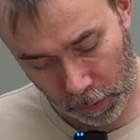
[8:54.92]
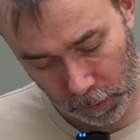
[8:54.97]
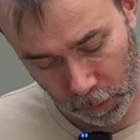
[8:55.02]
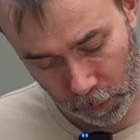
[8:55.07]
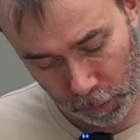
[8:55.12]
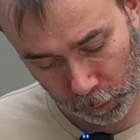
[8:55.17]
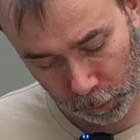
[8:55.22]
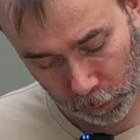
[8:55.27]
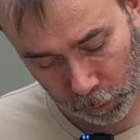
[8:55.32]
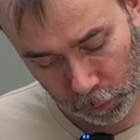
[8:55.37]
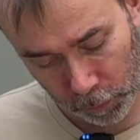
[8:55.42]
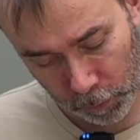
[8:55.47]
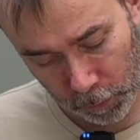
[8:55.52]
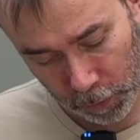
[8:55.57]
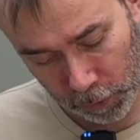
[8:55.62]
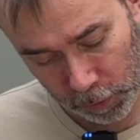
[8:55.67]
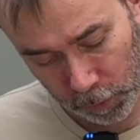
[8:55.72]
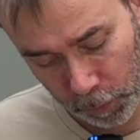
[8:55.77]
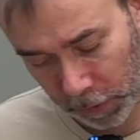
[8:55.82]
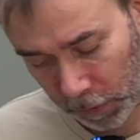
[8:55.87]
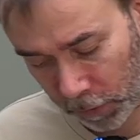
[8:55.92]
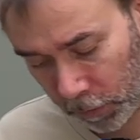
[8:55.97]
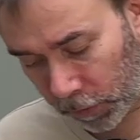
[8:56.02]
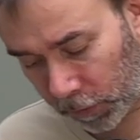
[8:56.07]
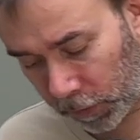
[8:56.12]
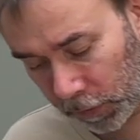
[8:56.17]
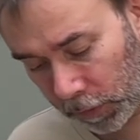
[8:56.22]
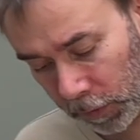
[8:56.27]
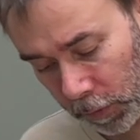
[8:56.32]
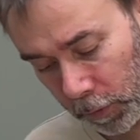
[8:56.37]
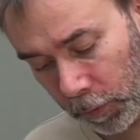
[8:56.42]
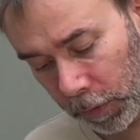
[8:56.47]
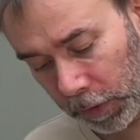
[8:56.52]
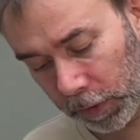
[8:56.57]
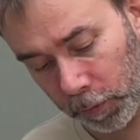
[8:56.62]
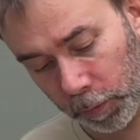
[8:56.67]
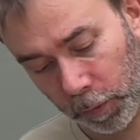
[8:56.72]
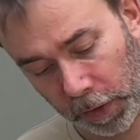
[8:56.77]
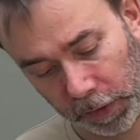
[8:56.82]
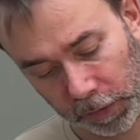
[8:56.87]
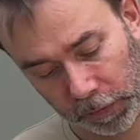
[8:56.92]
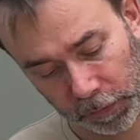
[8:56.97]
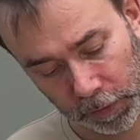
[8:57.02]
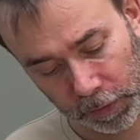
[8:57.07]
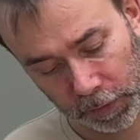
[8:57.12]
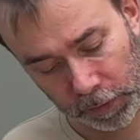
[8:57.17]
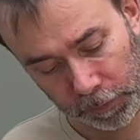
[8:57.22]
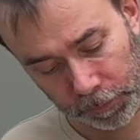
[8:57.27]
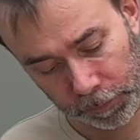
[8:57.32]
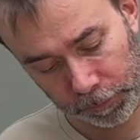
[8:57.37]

not so much because it's a bit spicy.